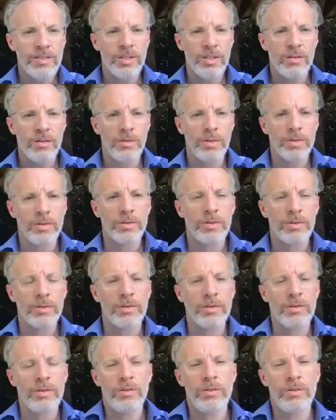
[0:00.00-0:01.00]
You know,
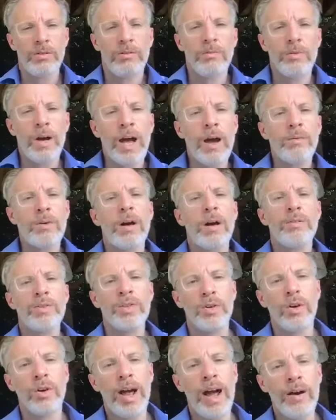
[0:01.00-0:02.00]
how does
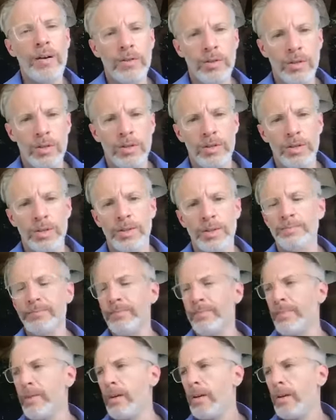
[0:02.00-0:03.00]
your
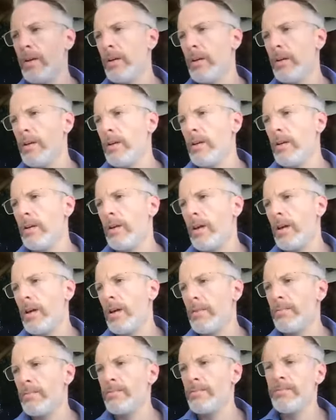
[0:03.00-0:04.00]

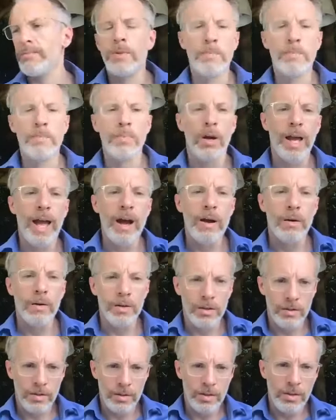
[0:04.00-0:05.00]
the blog hour
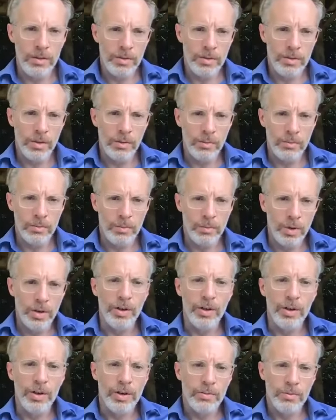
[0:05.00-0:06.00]
that you do
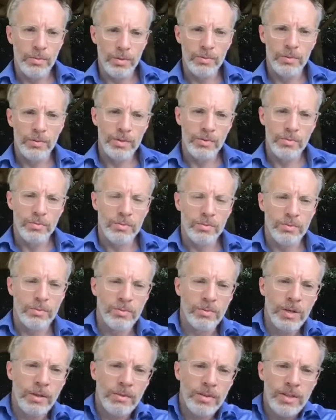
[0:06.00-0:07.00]
work?
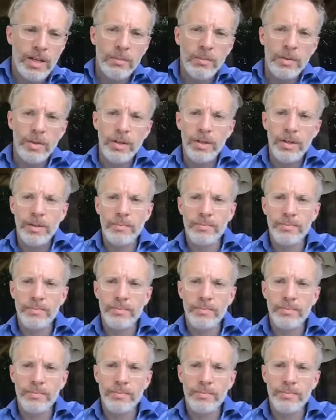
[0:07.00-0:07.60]
How does that work?